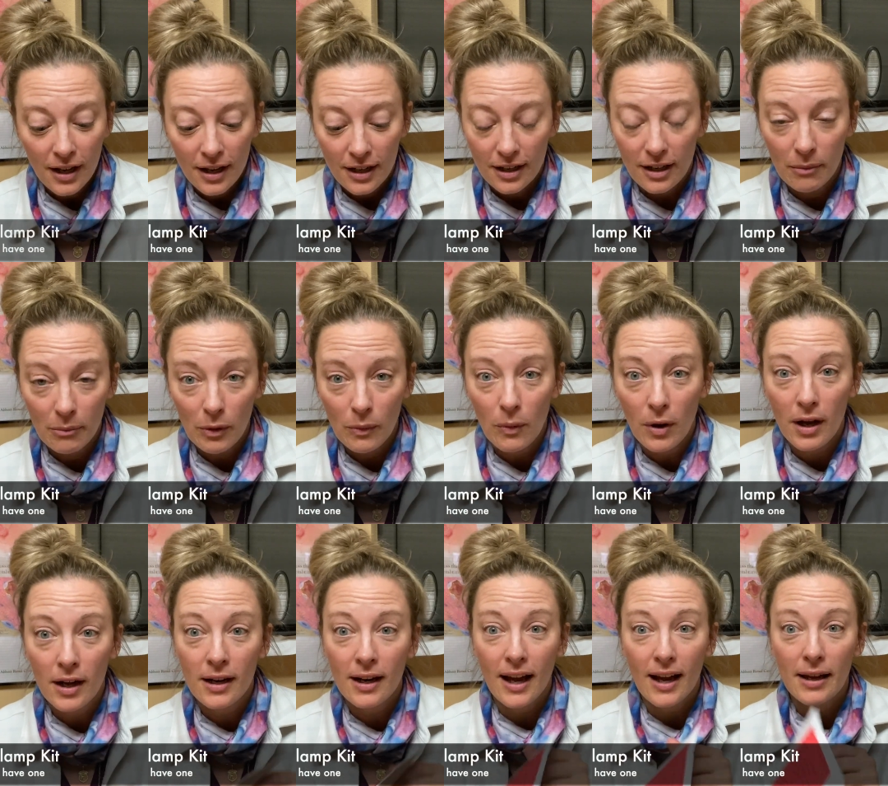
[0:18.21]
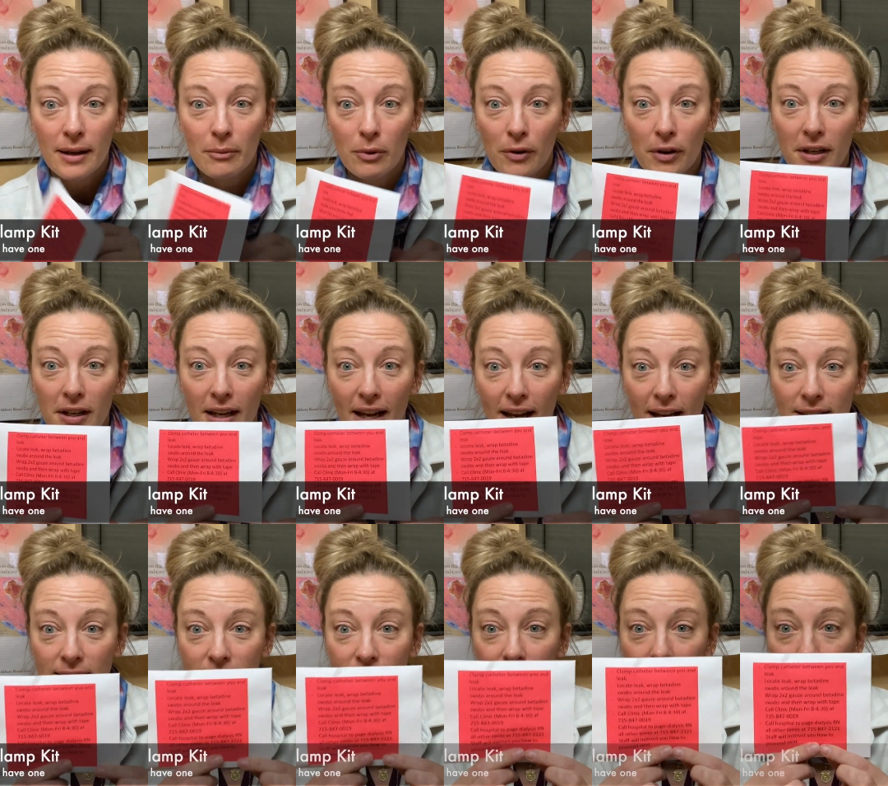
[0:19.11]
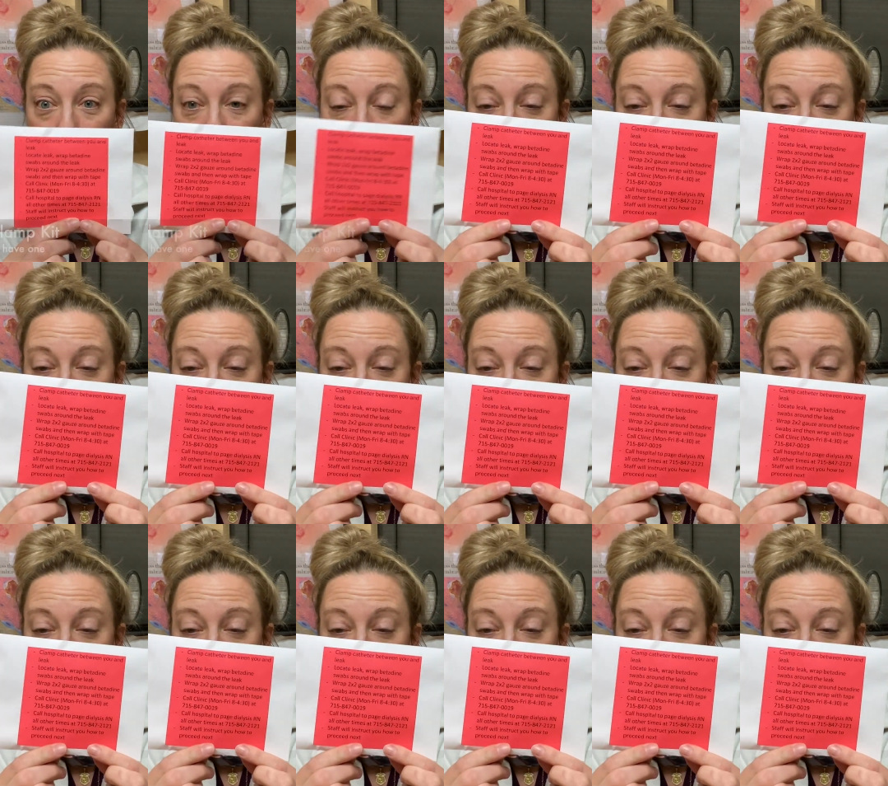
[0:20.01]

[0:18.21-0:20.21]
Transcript: Number one, I am going to ask them